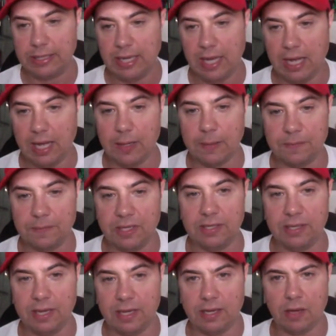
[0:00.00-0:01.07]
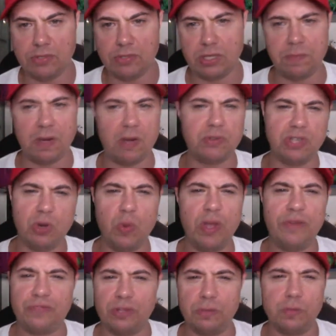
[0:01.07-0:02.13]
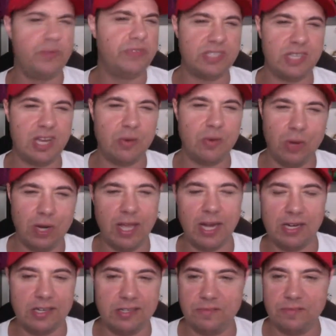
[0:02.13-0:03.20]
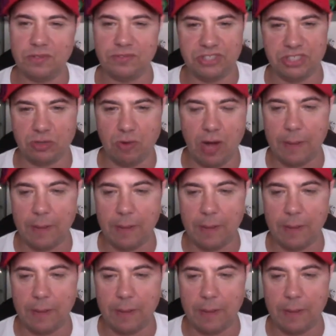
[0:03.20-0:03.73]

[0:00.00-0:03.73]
And I was good, but I was gonna wait for the movies. I don't want to get in much she's crap.